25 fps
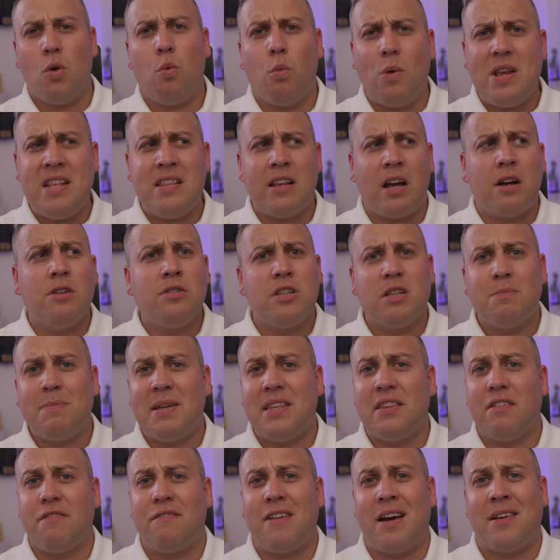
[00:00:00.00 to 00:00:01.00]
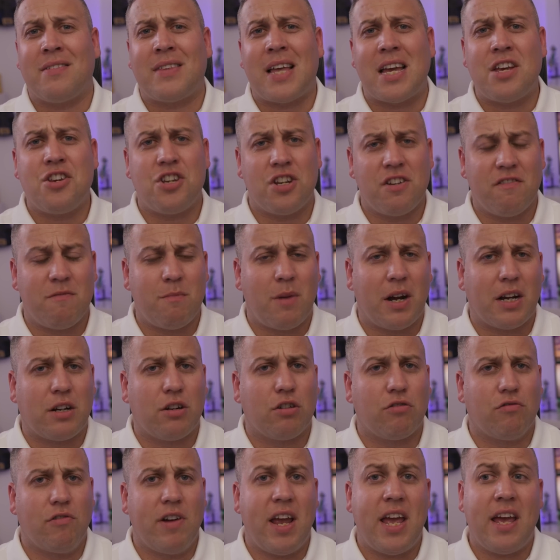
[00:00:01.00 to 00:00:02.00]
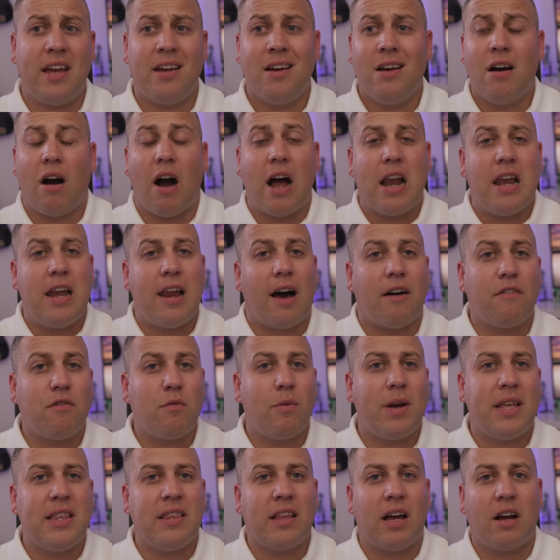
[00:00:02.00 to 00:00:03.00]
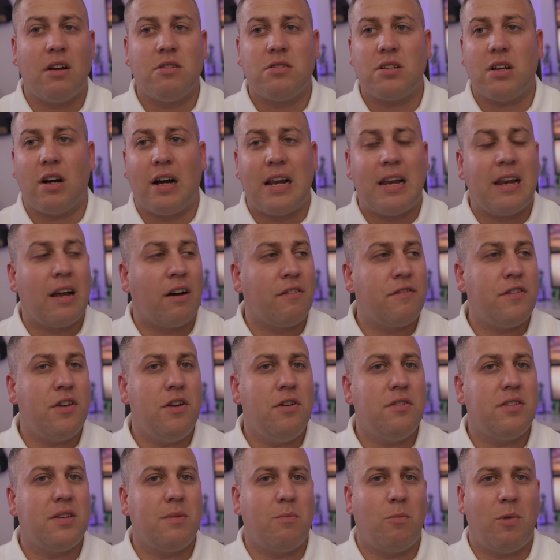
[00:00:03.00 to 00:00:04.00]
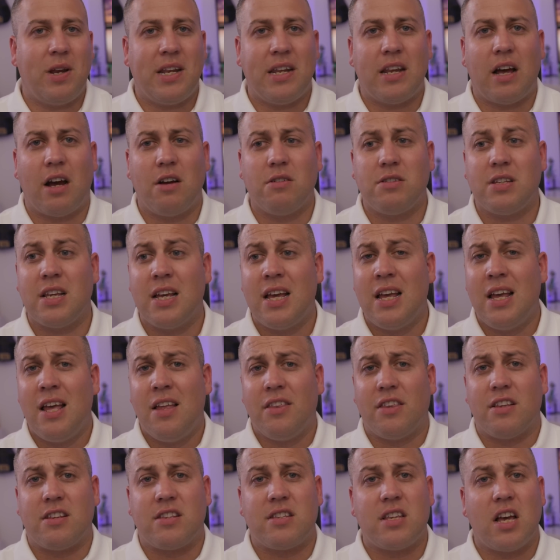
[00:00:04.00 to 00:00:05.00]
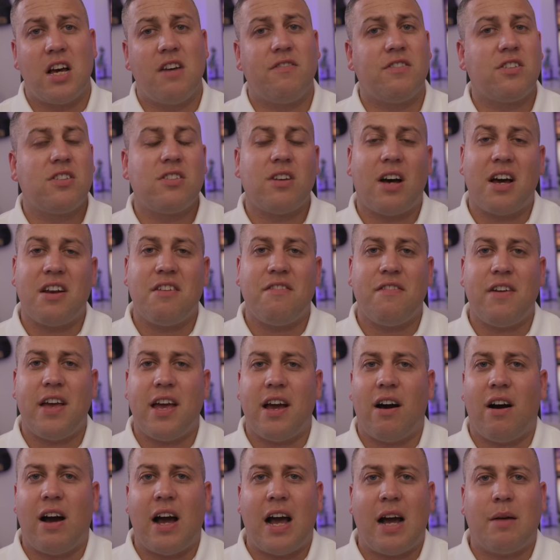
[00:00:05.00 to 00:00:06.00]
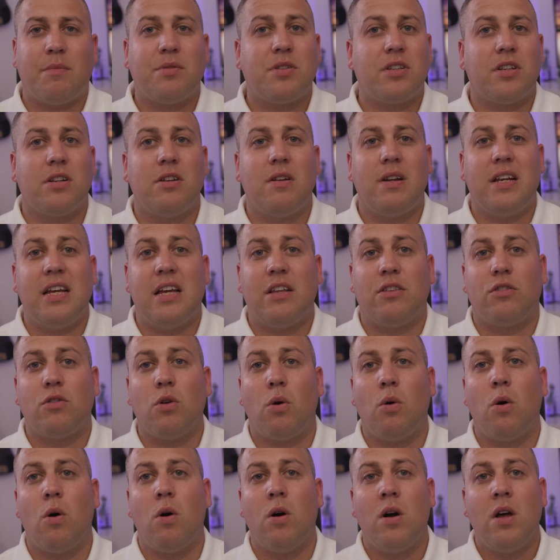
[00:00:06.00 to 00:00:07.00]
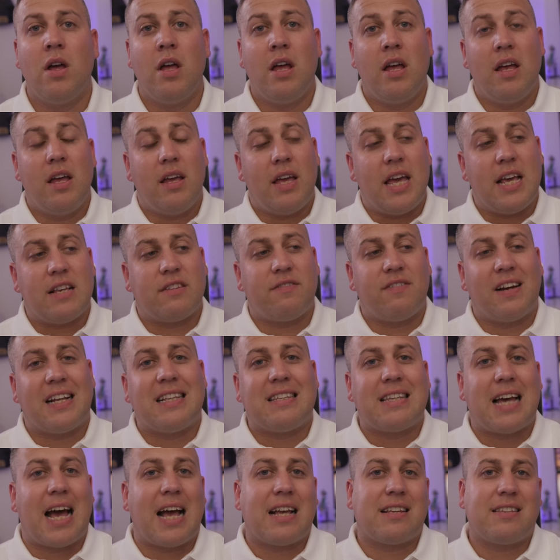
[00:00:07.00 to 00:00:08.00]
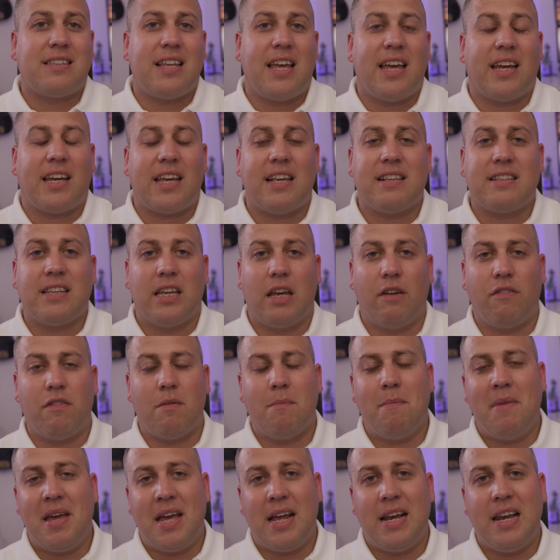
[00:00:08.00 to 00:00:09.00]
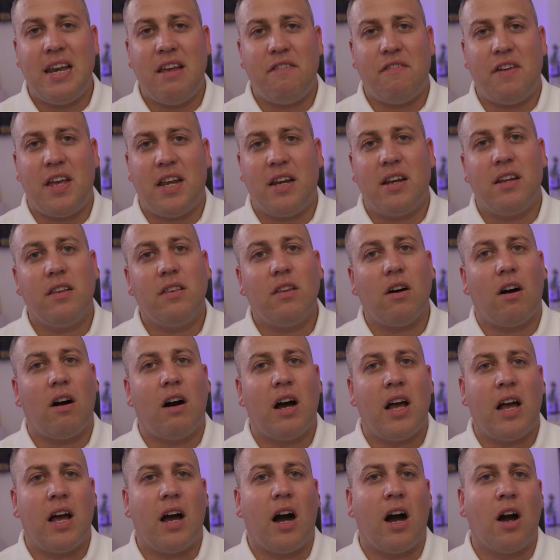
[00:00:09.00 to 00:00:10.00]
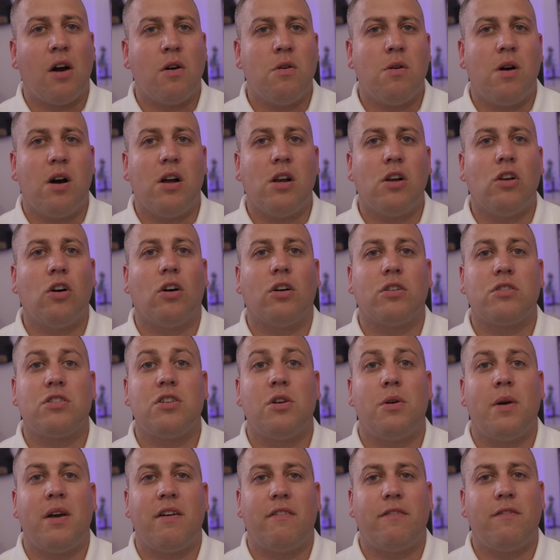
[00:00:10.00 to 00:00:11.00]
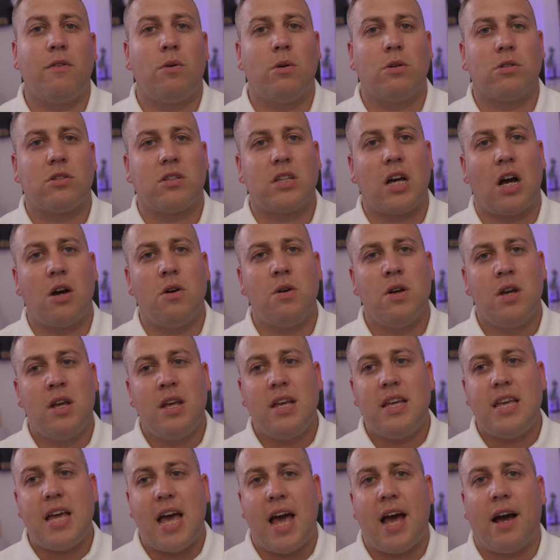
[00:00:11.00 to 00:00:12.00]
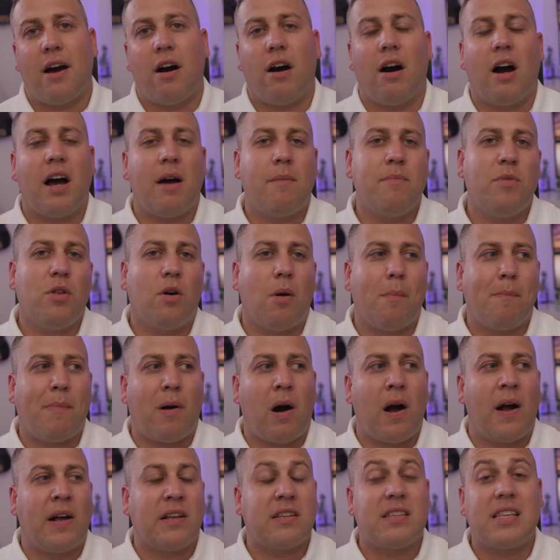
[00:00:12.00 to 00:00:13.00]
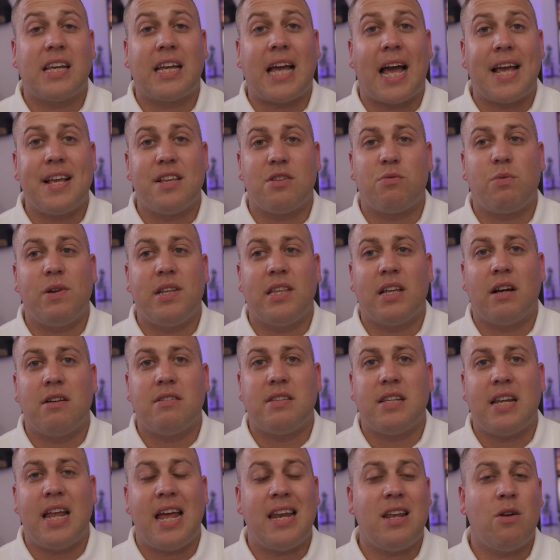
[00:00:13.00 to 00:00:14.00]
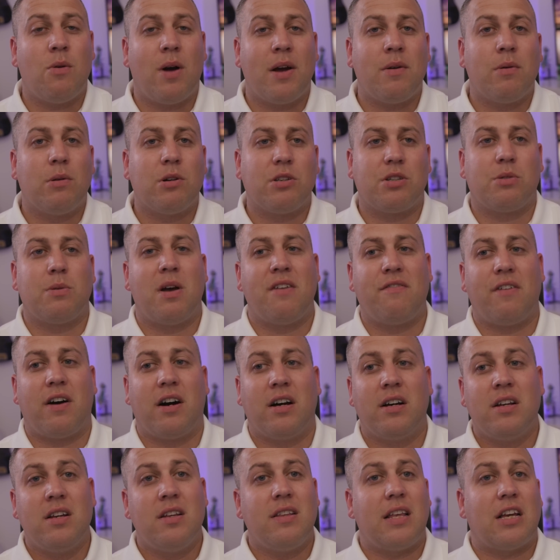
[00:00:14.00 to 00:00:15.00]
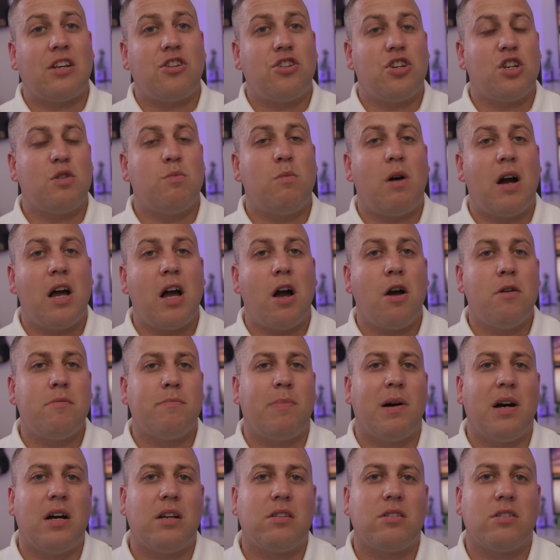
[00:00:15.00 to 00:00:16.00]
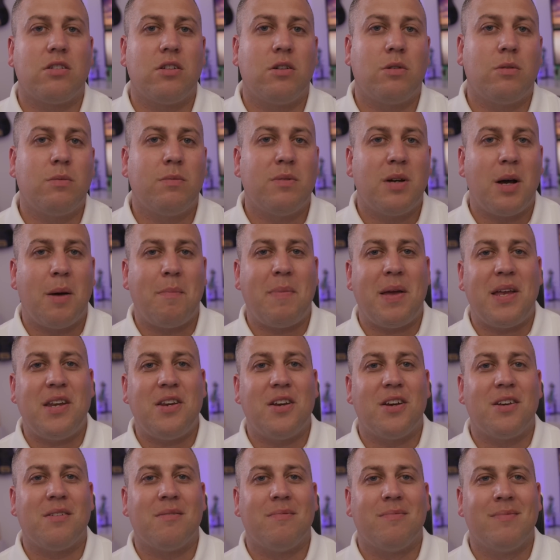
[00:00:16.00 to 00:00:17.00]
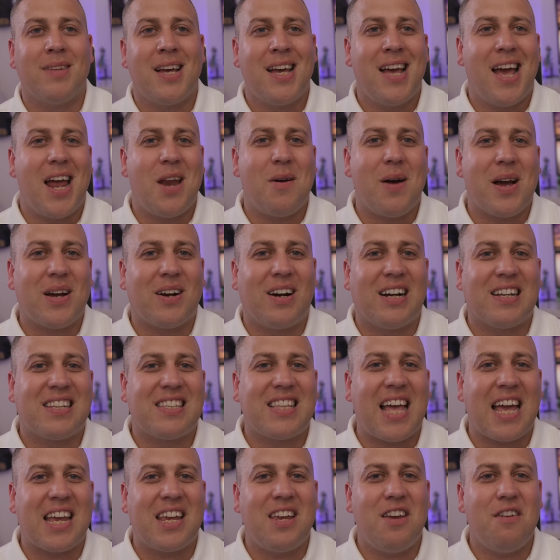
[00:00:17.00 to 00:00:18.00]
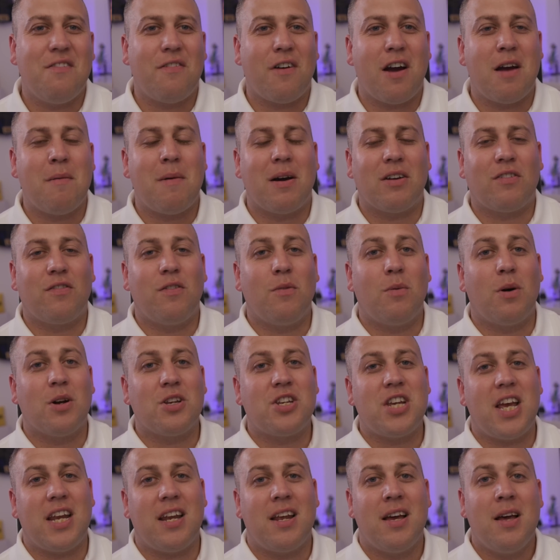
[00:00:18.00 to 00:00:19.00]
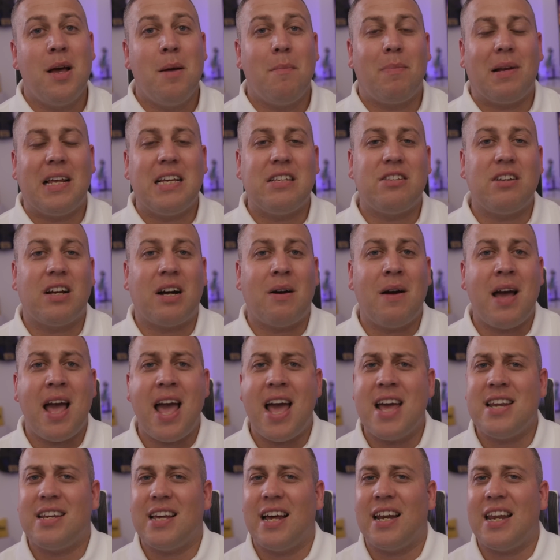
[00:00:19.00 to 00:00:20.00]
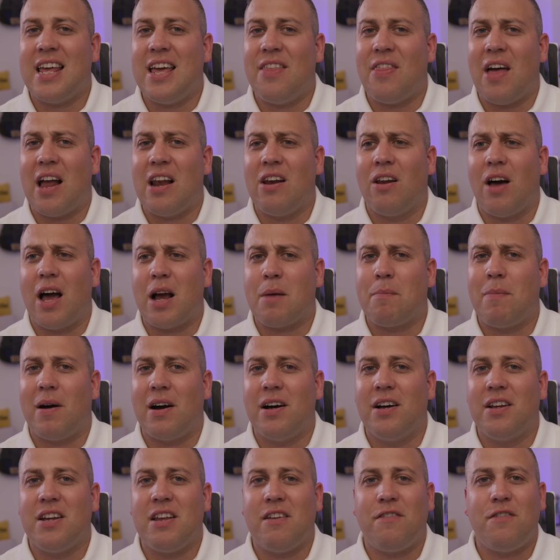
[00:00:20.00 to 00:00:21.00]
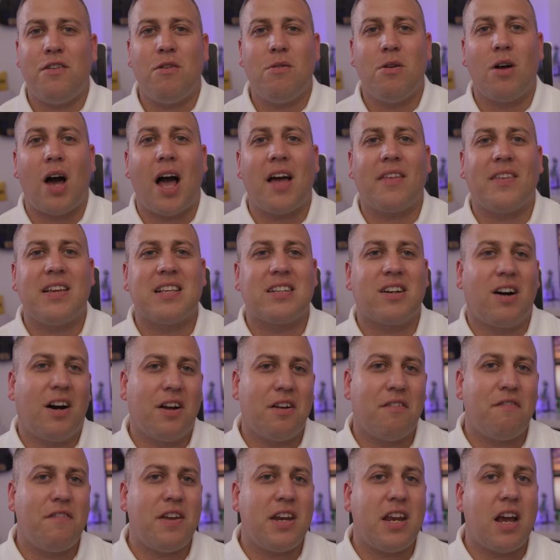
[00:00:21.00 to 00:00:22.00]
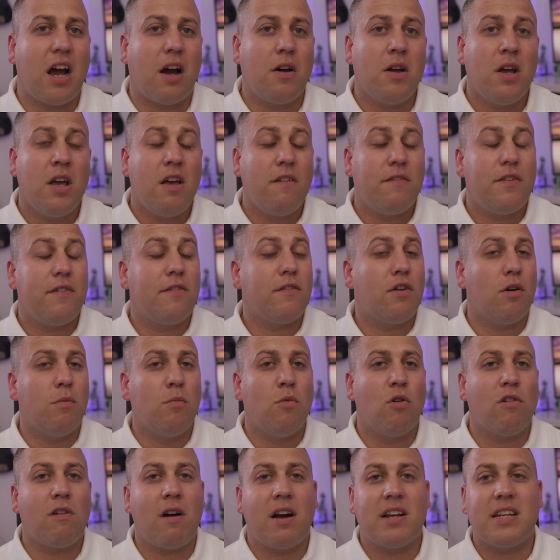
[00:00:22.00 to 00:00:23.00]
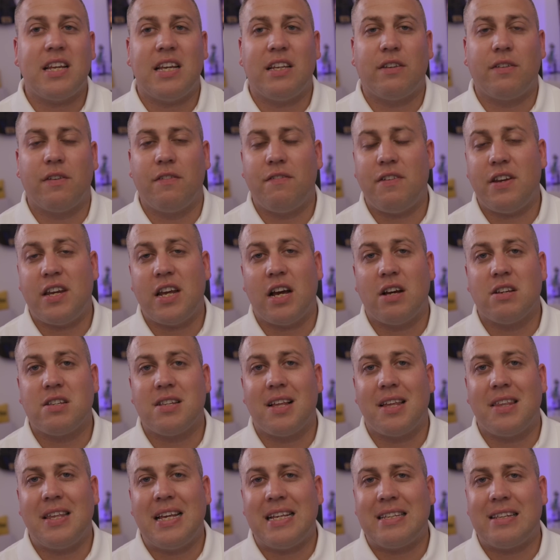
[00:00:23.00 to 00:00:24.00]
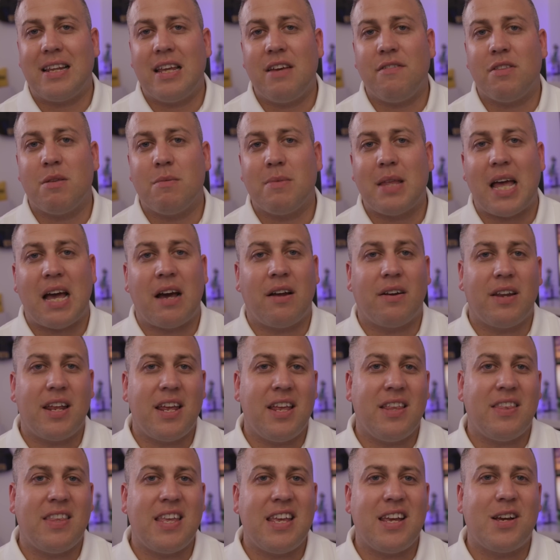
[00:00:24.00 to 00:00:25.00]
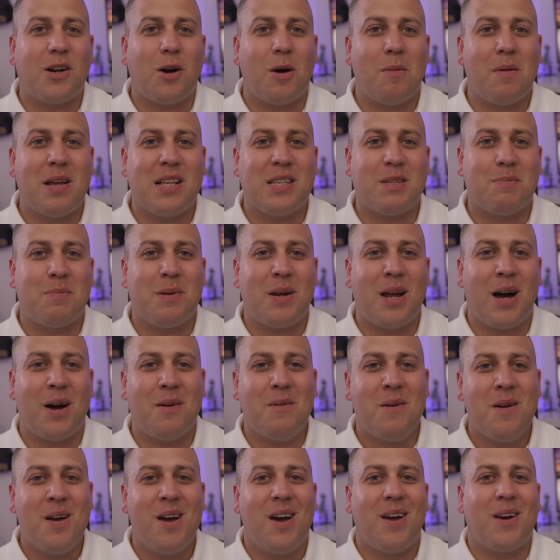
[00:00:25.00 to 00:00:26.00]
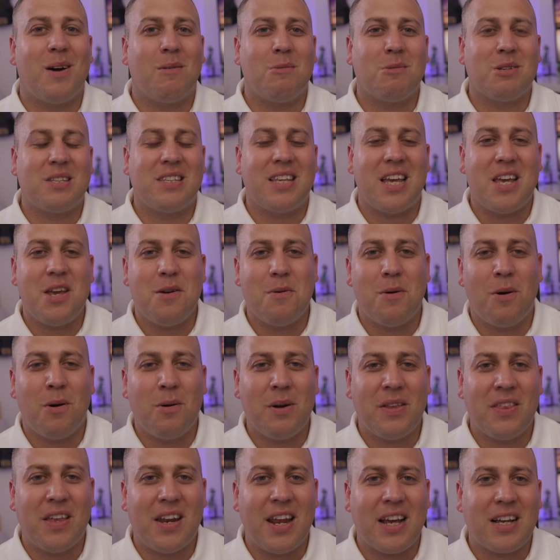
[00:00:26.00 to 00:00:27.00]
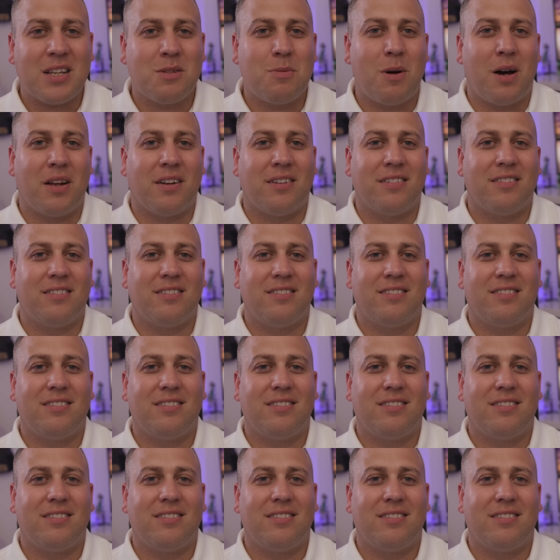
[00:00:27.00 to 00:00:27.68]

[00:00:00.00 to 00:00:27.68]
Windows has been the foundation of my career. I love Windows. I love using Windows. The server side of it, I absolutely adore. It's fantastic. It's given me a living that I owe a lot to it for. So yeah, I'm not biased against Windows in any way whatsoever. That's just my own personal opinion. Anyway guys, thank you very much for watching. Please do go ahead and hit that like button if you like this kind of video. If you've got more ideas for videos like this, leave them down in the comments below, and I will see you all in the next one.